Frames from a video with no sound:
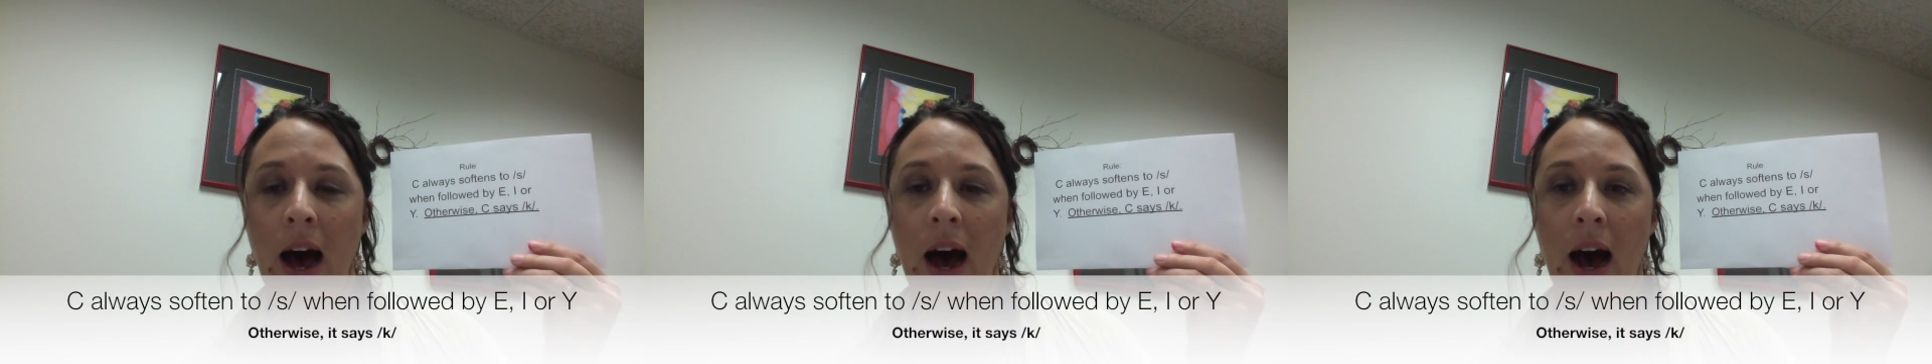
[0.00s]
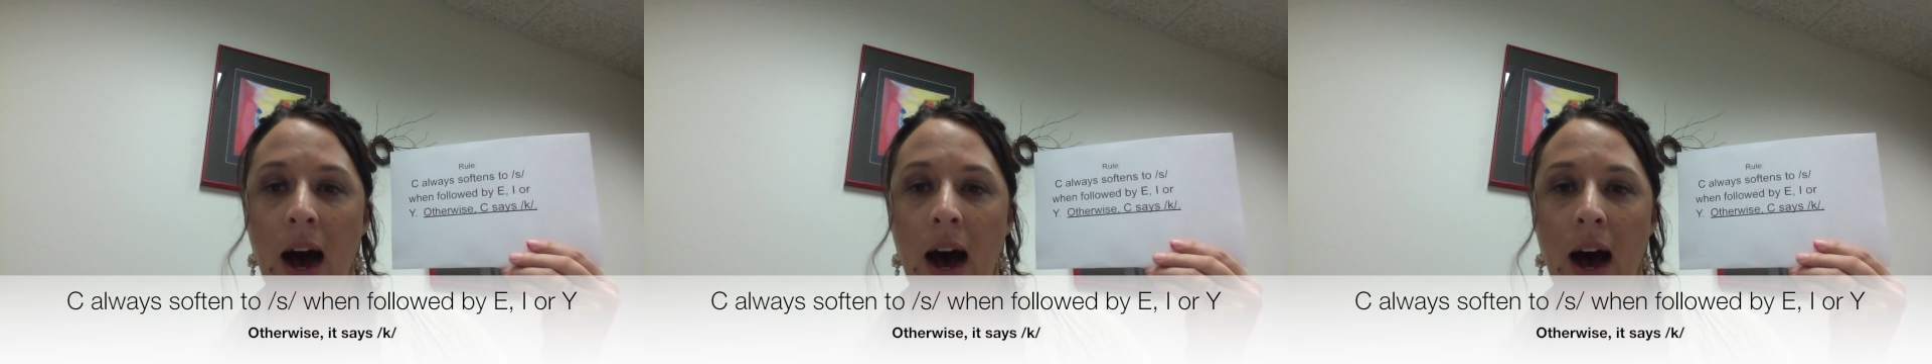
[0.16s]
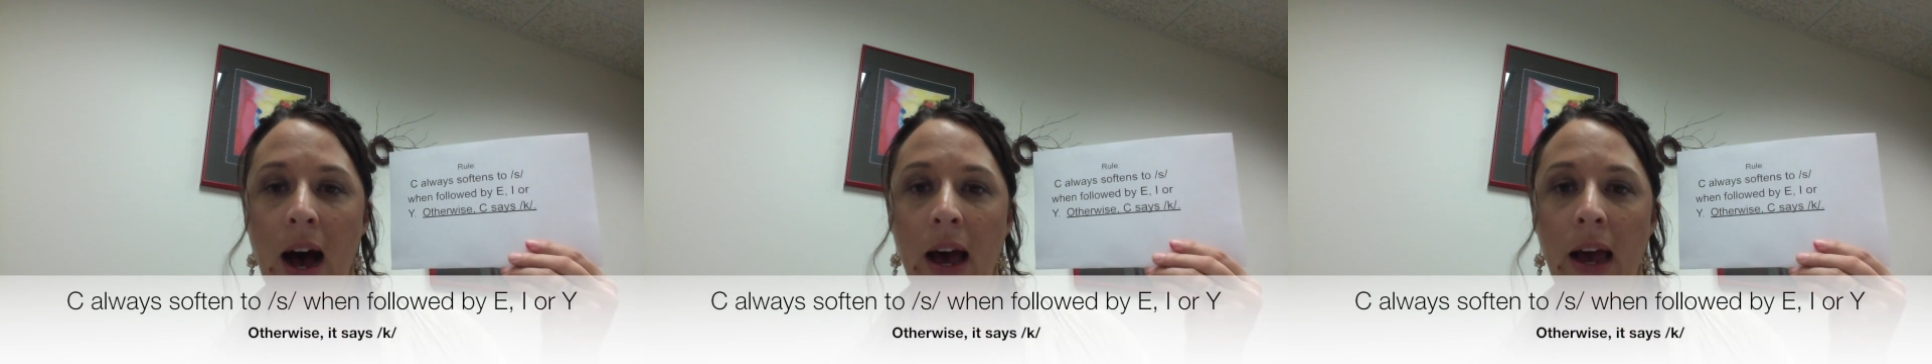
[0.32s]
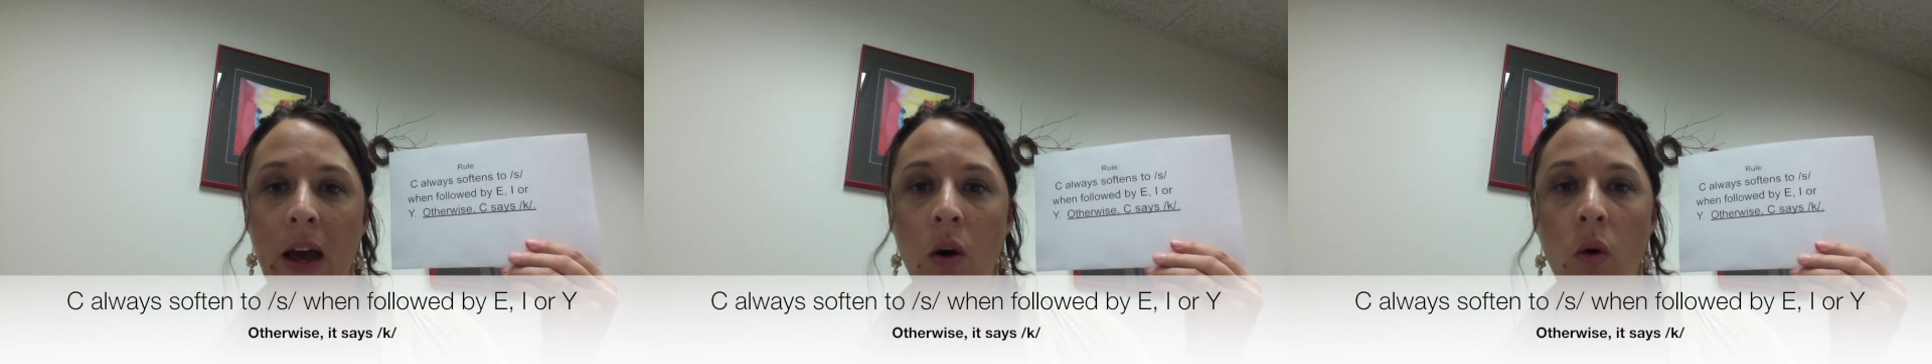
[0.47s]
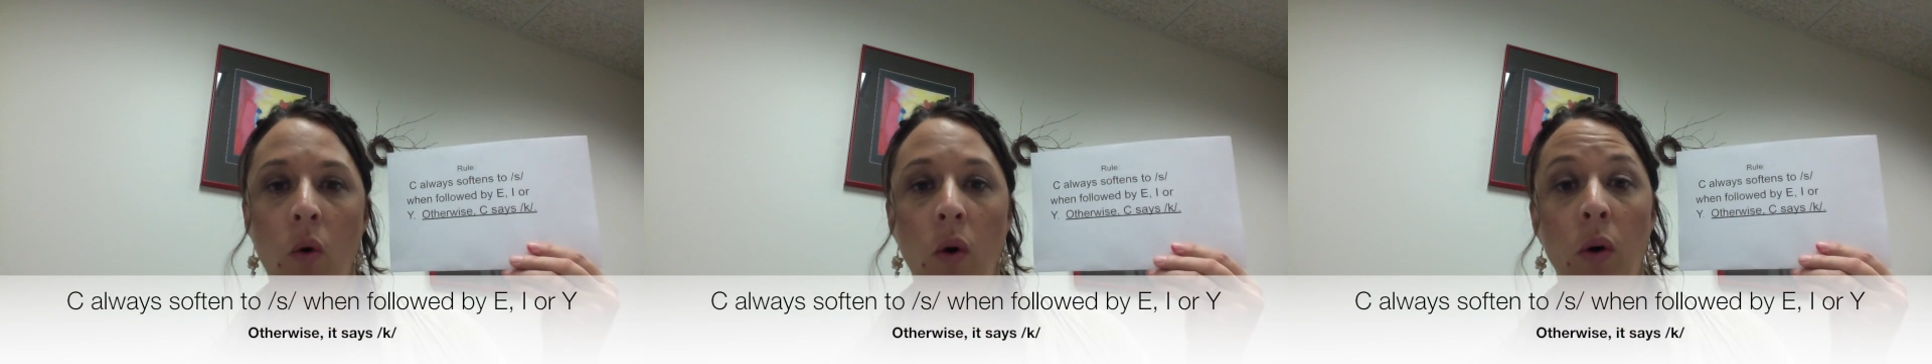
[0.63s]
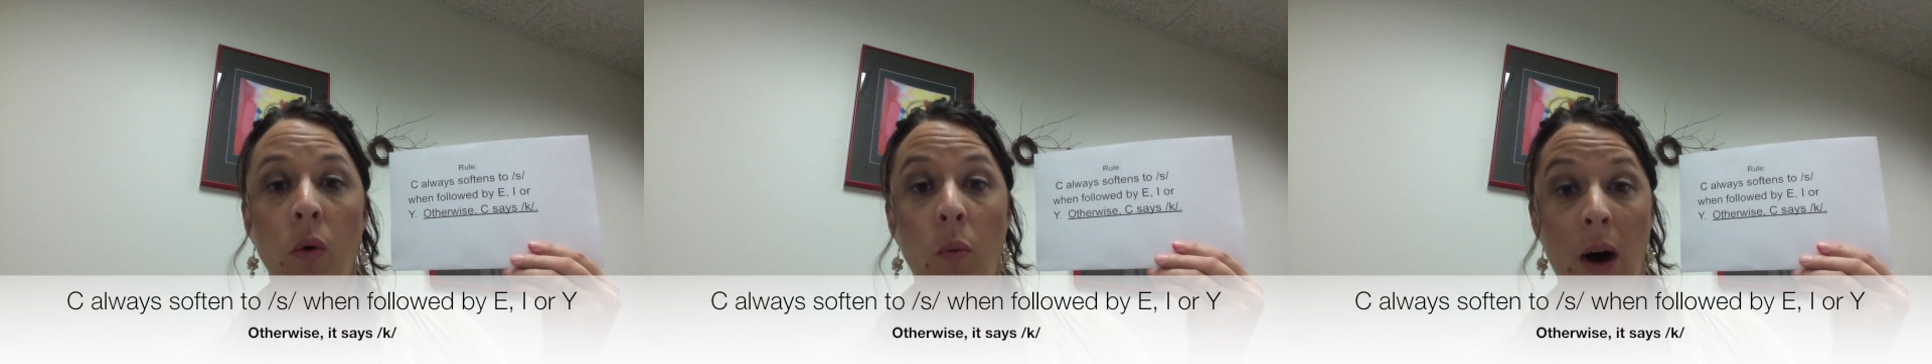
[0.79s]
I,
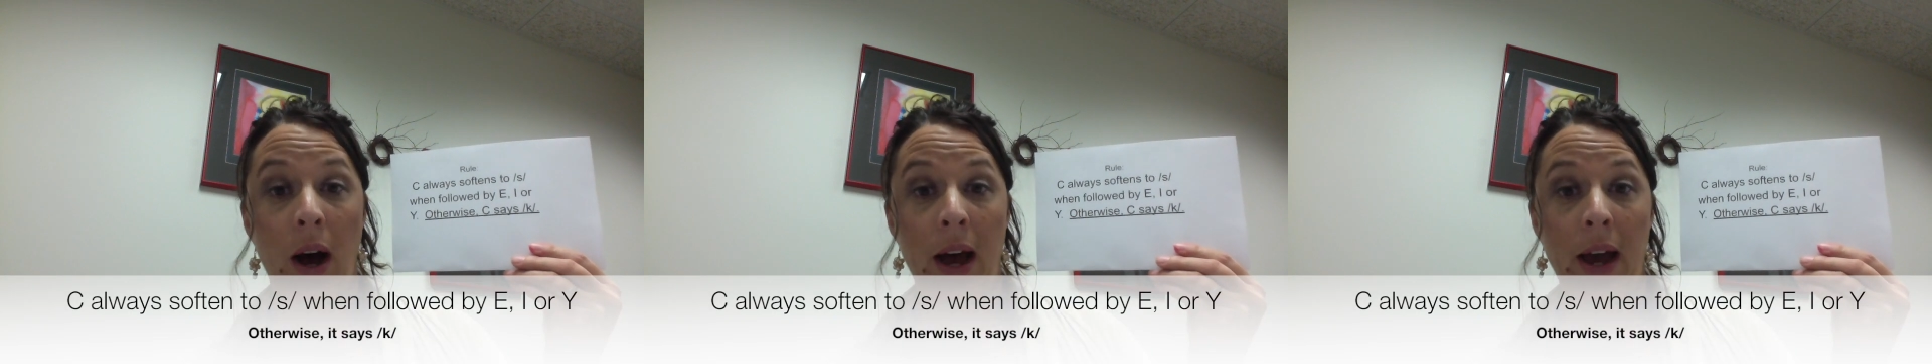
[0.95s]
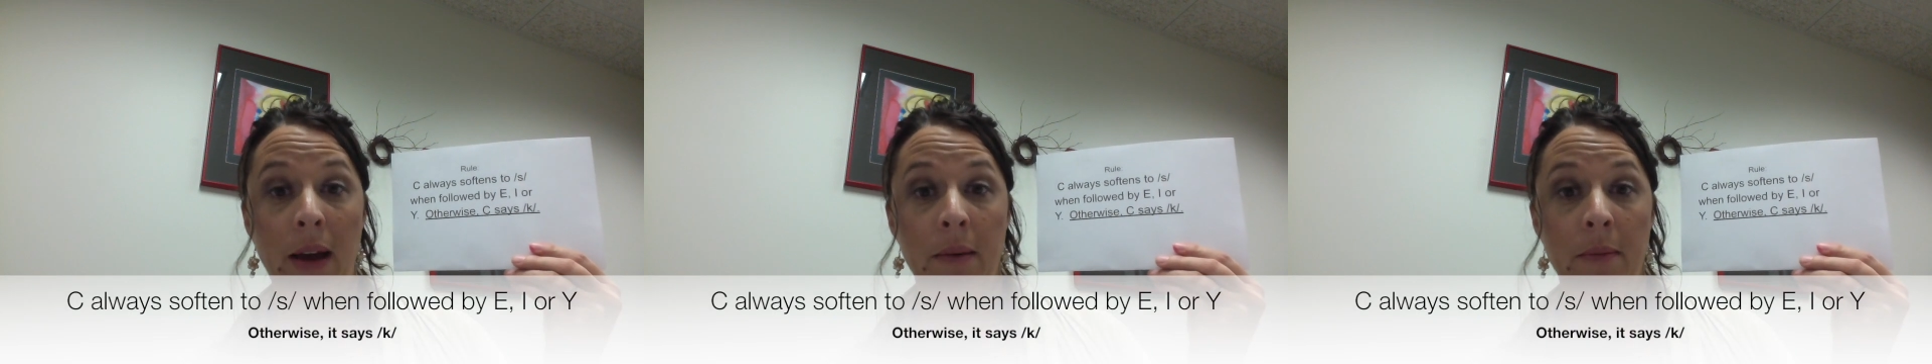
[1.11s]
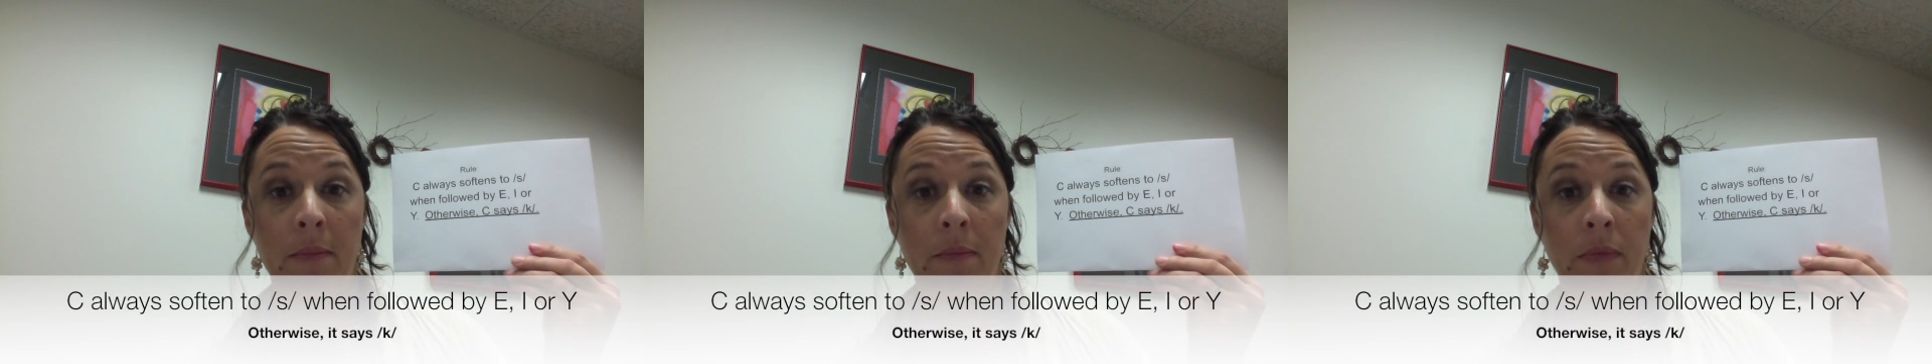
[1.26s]
or Y.